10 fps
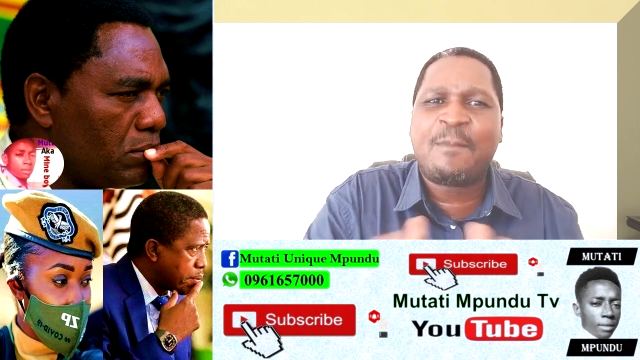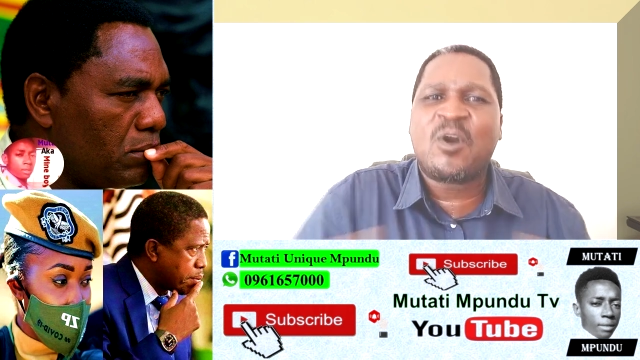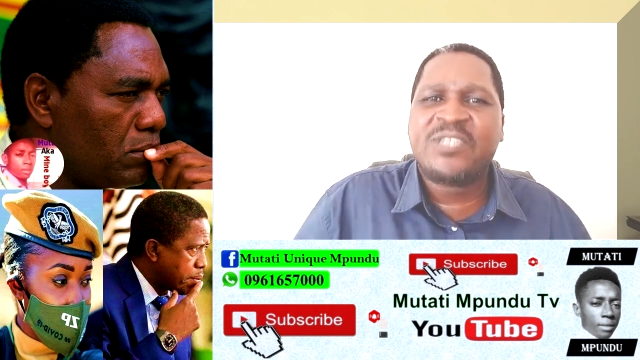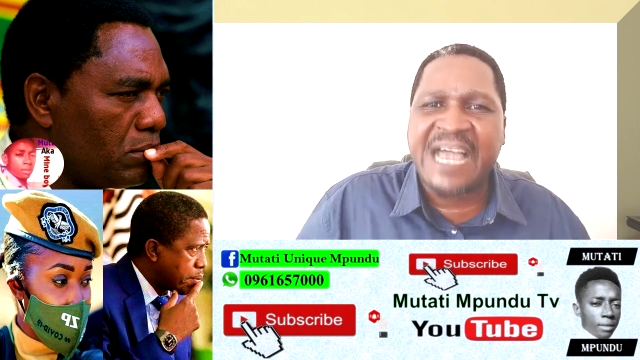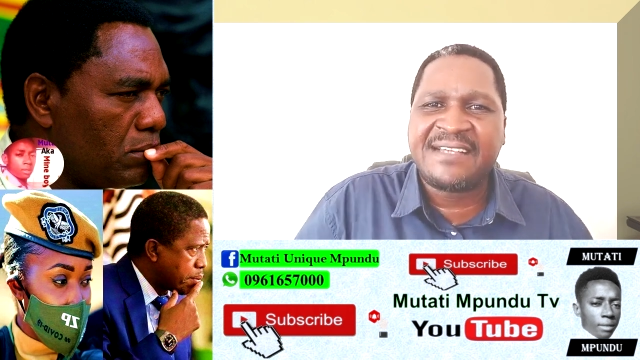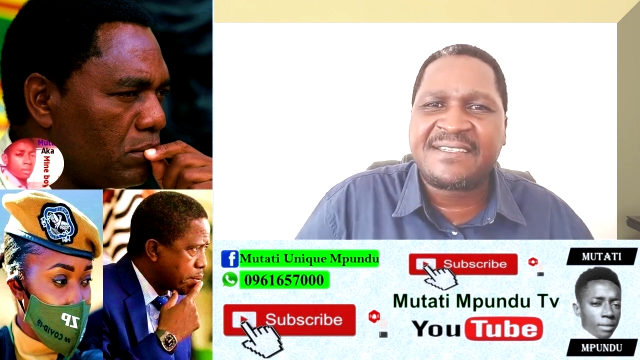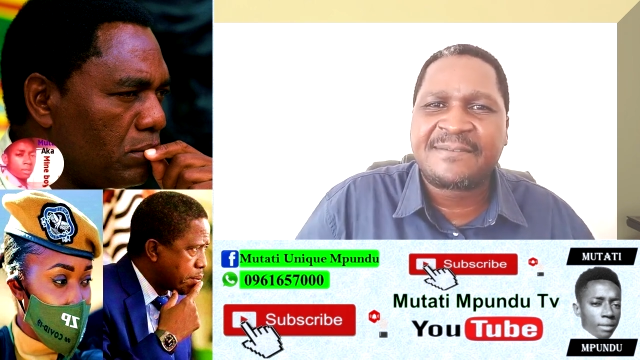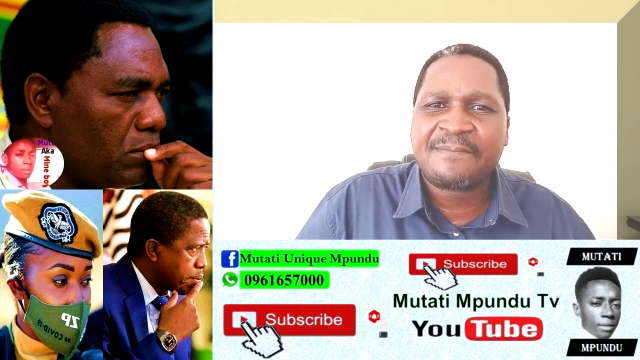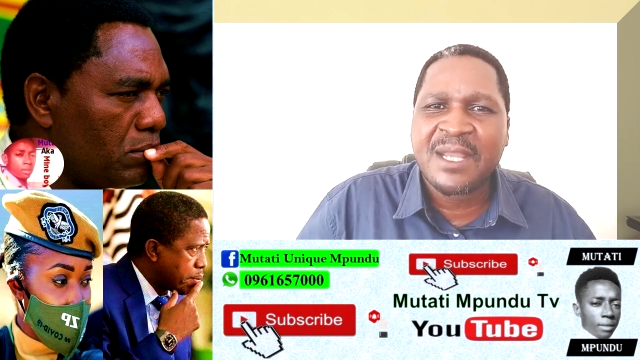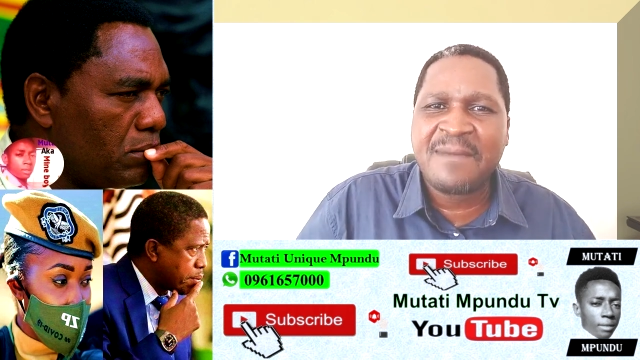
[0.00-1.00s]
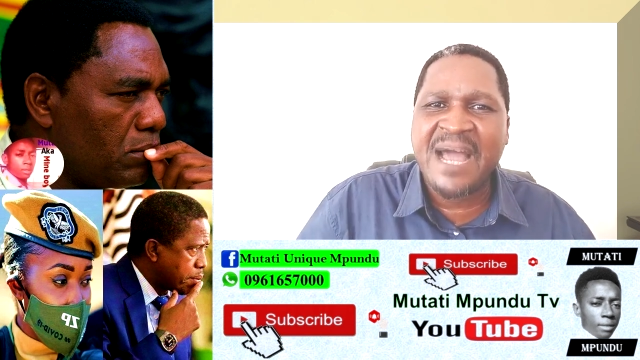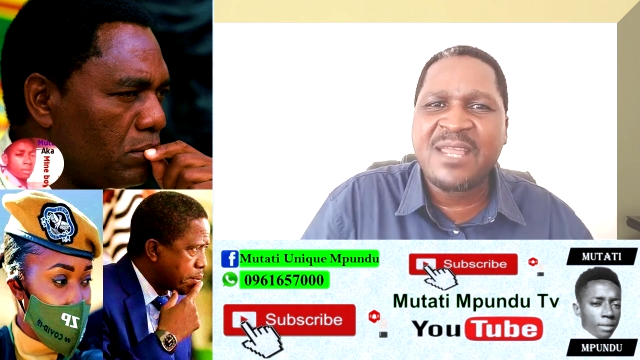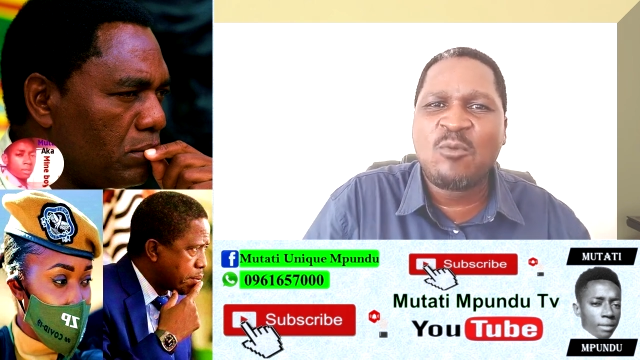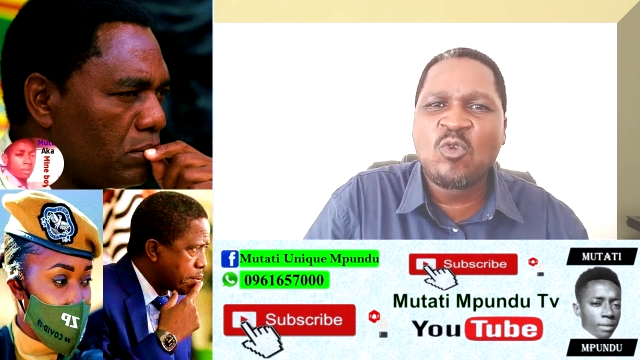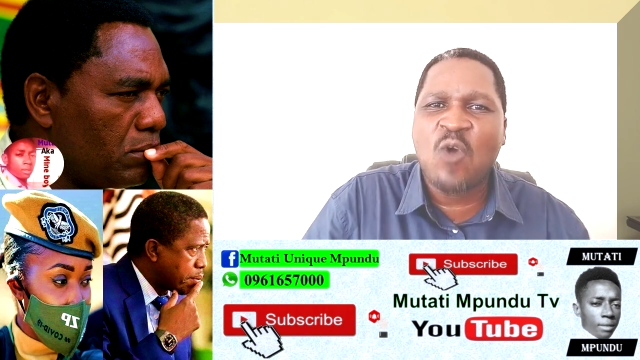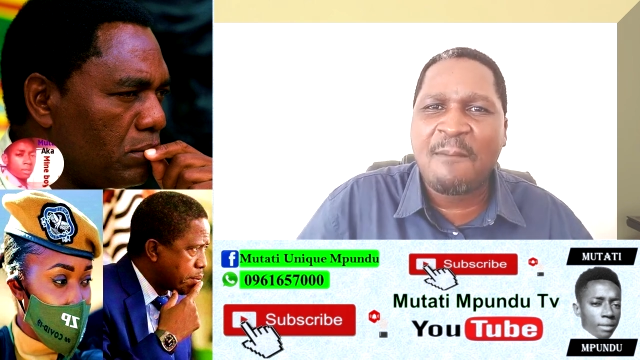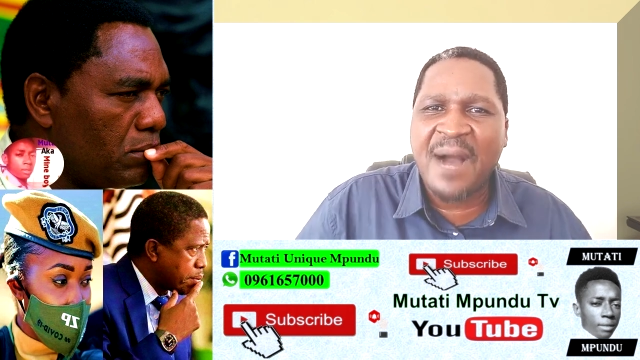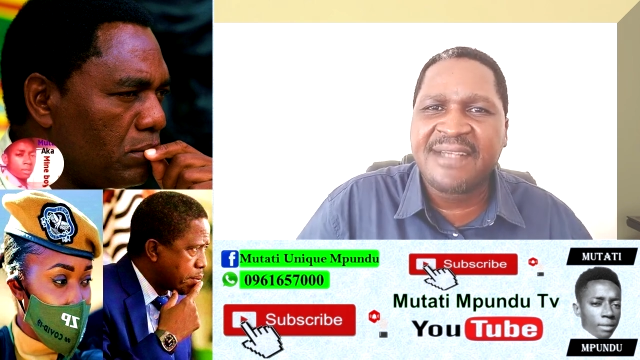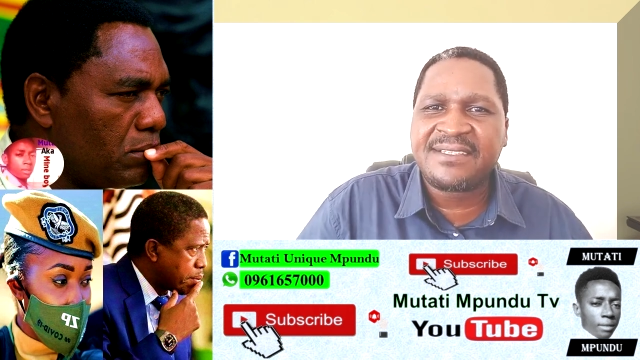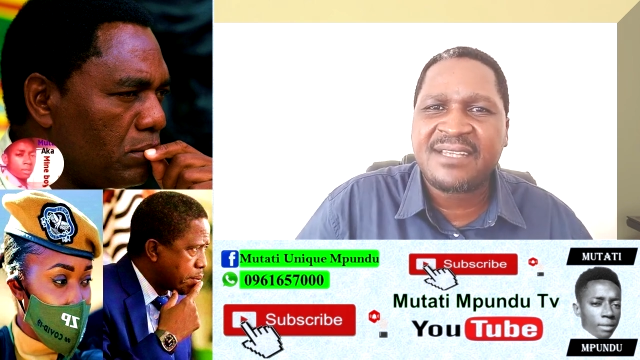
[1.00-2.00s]
Speaker 1: apologize. Mind muntu wa
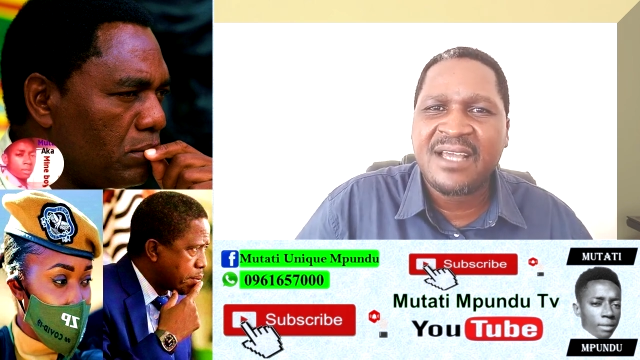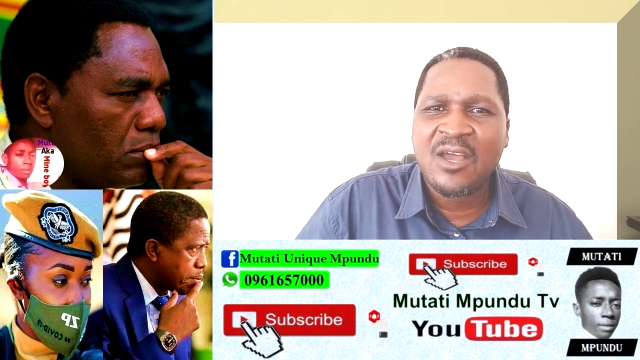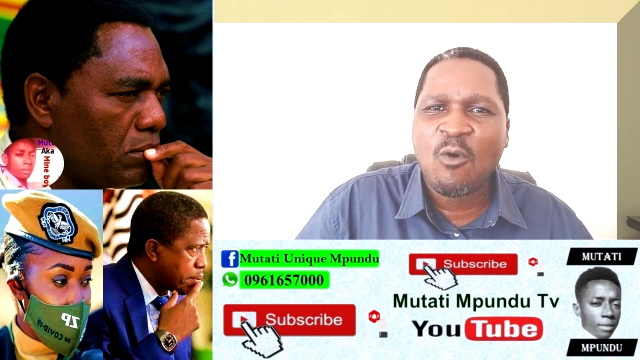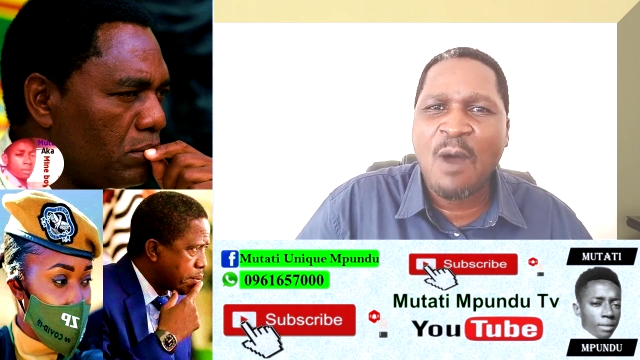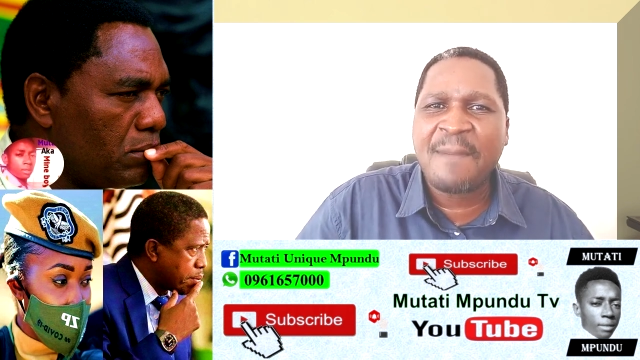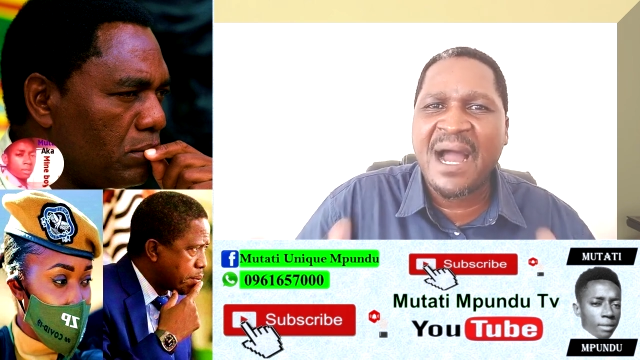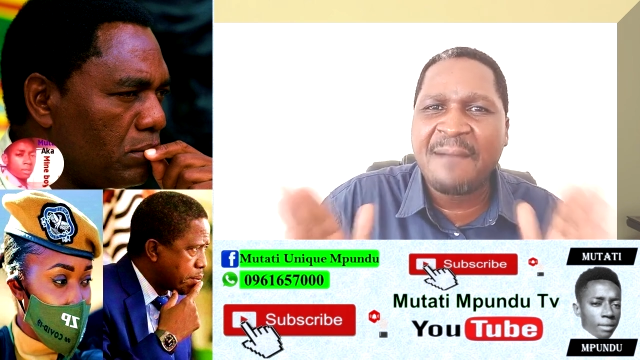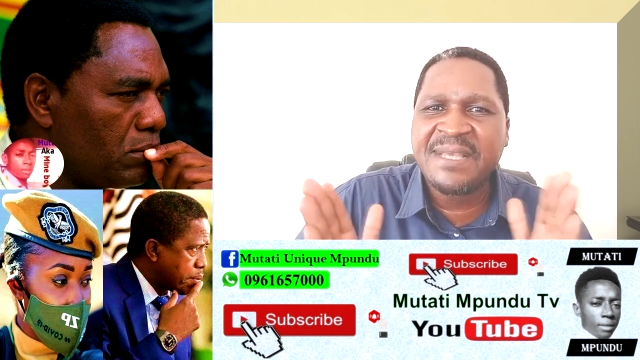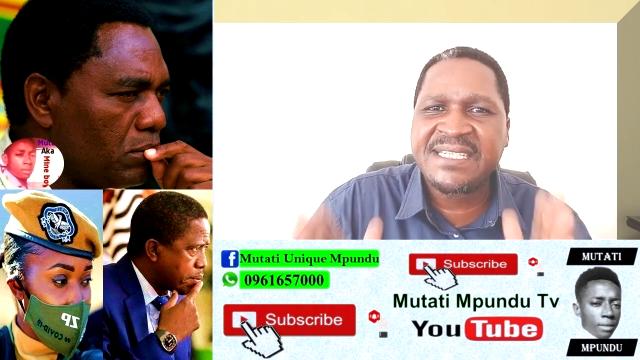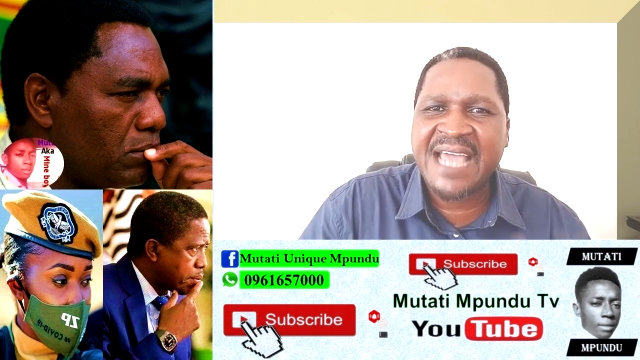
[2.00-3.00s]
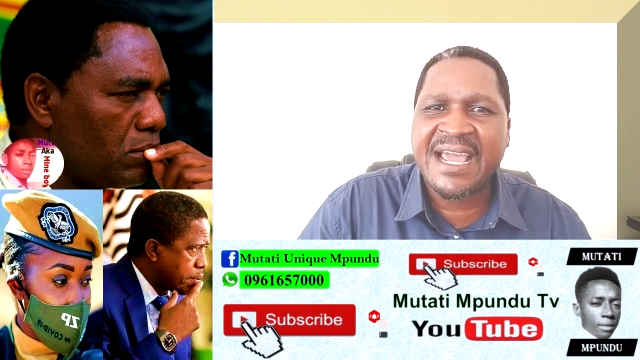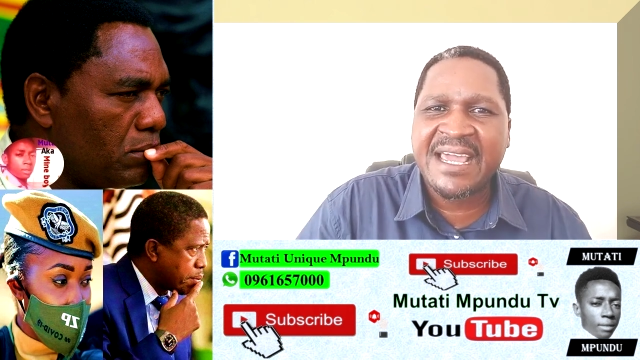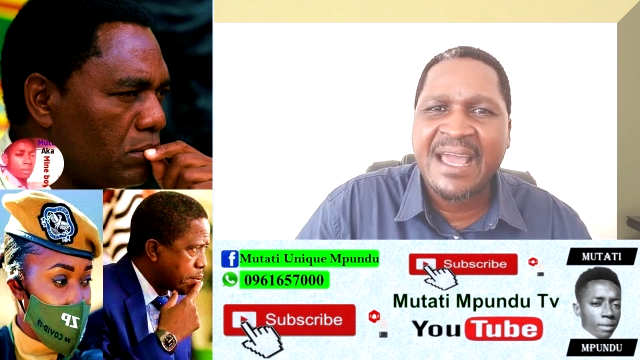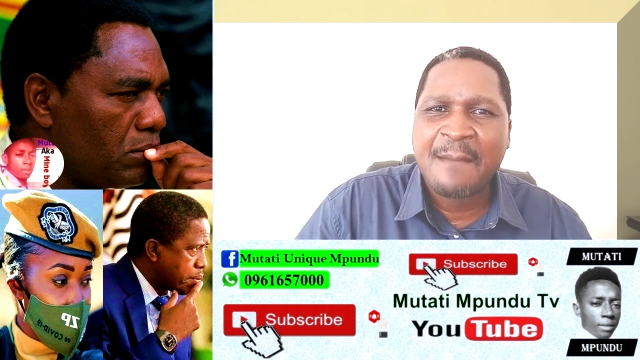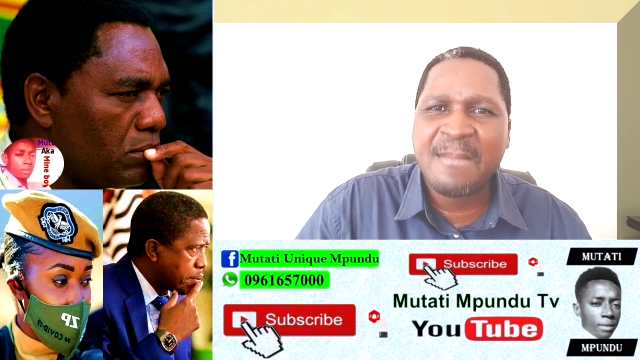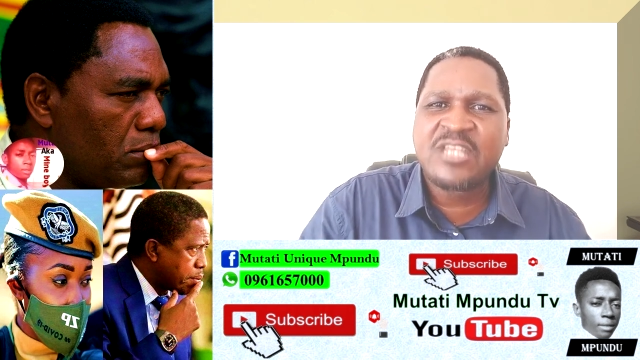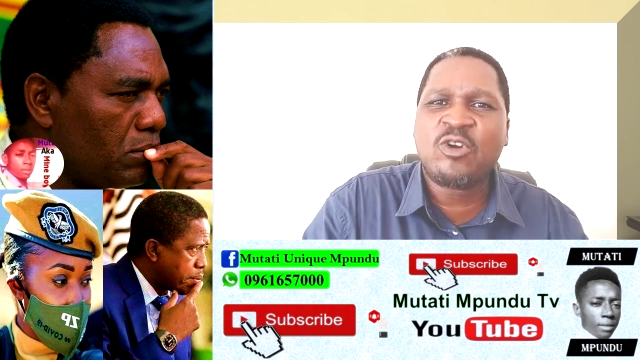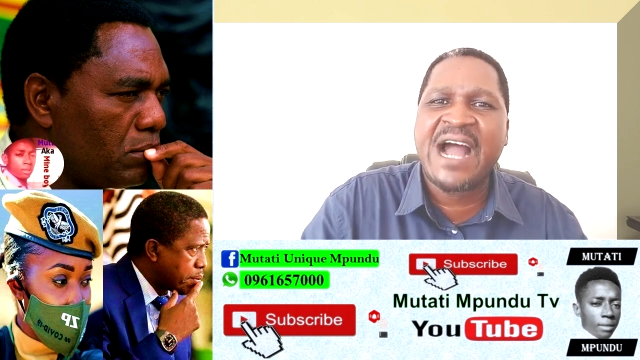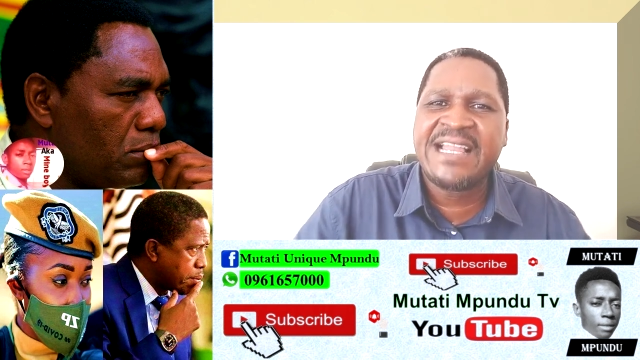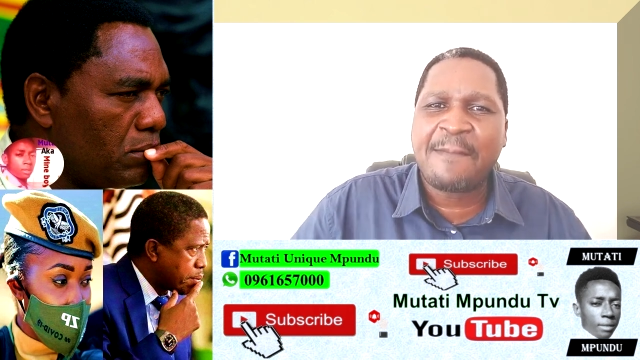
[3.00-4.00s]
brand, wapanga mistake, but you can't